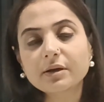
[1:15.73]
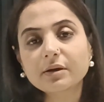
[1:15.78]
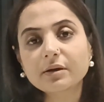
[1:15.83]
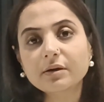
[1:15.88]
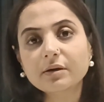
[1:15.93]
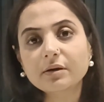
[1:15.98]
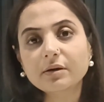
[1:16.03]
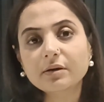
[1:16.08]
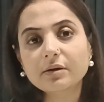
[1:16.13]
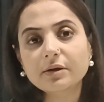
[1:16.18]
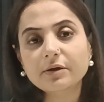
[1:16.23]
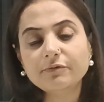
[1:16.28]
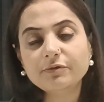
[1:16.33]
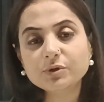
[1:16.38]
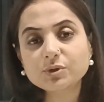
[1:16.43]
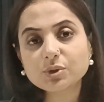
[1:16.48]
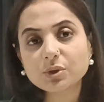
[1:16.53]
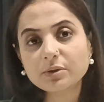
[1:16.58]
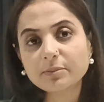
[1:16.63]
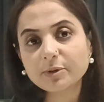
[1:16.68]
Uh, if
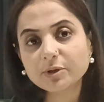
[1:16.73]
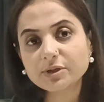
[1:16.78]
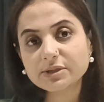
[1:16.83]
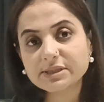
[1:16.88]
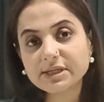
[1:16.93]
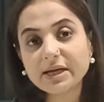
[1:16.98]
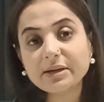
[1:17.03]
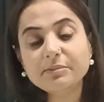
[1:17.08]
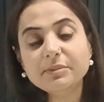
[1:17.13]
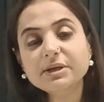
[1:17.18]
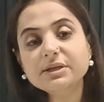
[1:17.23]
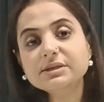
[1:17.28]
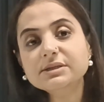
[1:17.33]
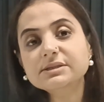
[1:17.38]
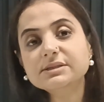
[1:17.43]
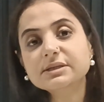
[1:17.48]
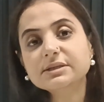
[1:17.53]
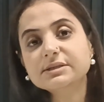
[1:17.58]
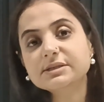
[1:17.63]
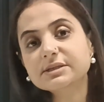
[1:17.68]
you talk about the
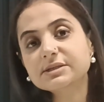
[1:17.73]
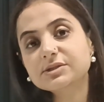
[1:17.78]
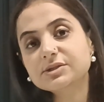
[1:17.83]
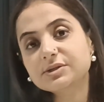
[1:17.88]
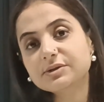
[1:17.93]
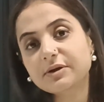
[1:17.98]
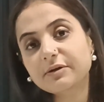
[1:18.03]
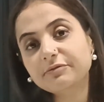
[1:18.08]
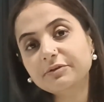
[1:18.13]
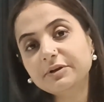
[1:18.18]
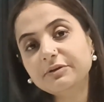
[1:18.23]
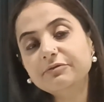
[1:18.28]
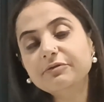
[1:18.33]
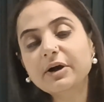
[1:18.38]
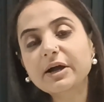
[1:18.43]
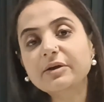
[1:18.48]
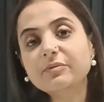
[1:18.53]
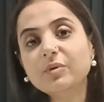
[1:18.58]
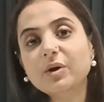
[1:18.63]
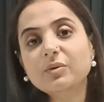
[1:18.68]
timings, it is roughly
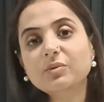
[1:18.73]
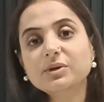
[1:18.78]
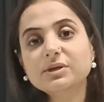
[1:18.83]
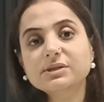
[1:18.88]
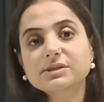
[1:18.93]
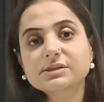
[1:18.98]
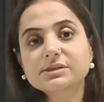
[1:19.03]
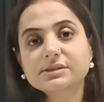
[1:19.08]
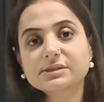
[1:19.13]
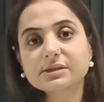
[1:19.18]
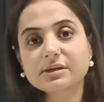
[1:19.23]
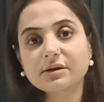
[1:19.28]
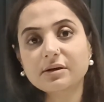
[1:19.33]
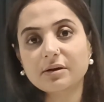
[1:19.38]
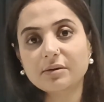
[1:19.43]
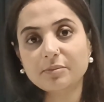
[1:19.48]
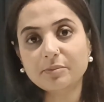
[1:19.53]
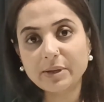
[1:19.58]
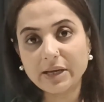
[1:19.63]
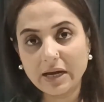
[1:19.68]
five hours
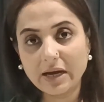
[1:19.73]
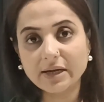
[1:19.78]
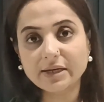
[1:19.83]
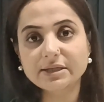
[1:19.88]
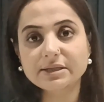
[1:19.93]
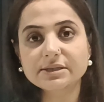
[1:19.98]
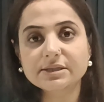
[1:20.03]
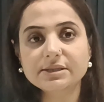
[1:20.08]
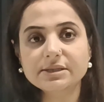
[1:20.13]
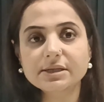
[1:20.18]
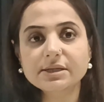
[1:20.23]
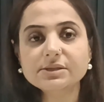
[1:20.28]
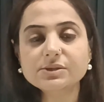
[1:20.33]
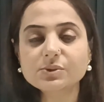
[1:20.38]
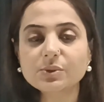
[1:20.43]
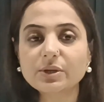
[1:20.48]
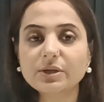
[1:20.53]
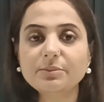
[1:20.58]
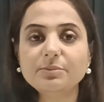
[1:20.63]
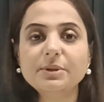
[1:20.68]
uh, behind India.
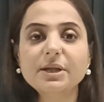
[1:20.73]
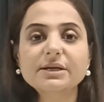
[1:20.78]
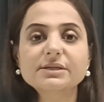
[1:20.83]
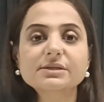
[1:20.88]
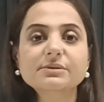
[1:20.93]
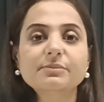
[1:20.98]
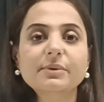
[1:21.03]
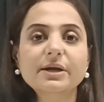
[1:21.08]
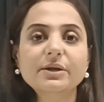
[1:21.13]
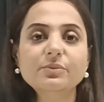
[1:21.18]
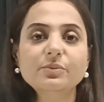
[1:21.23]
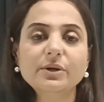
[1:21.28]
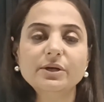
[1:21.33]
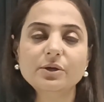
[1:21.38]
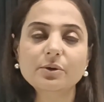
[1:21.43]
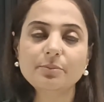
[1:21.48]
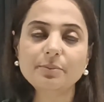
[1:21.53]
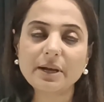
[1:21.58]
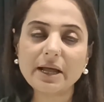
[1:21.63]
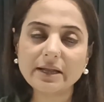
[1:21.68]
So keep that in mind
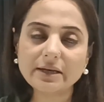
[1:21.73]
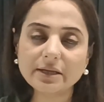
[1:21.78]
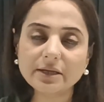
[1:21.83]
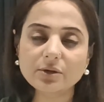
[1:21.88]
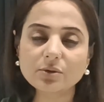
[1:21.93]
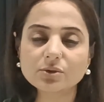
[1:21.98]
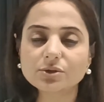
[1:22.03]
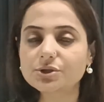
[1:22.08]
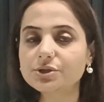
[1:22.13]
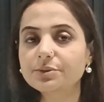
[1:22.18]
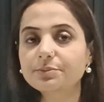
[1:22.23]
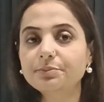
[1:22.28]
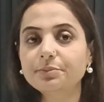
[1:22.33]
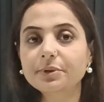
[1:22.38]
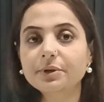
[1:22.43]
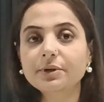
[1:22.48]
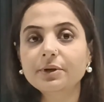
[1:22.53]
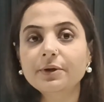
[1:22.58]
when you're planning your trip.